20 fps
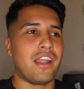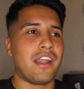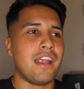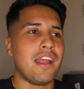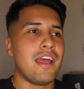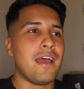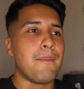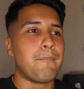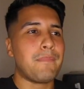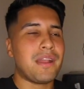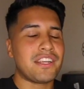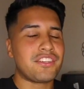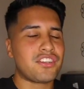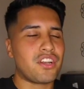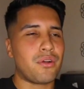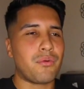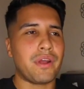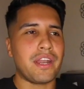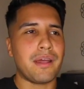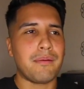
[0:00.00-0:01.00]
I'm not
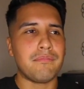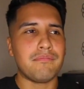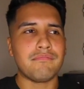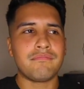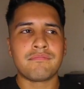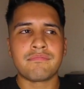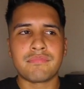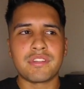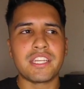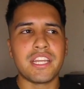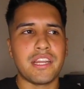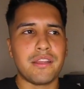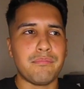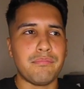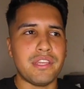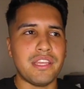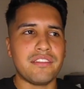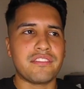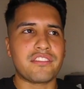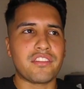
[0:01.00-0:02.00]
sure when I'm gonna
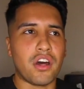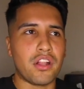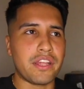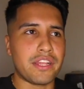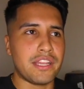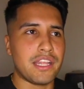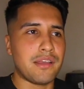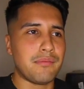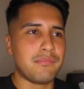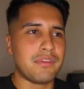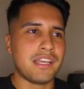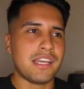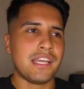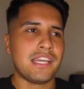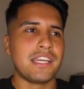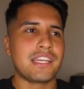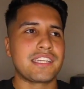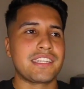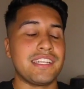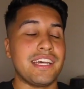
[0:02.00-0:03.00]
be installing them,
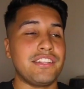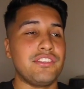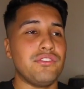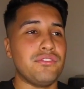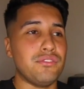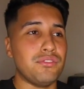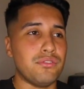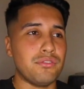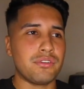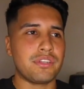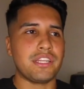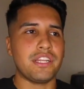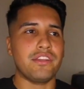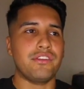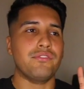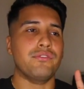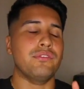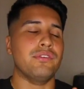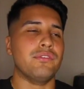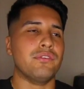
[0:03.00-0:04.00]
because I do need to
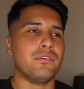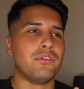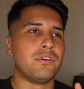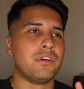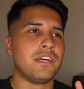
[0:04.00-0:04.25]
do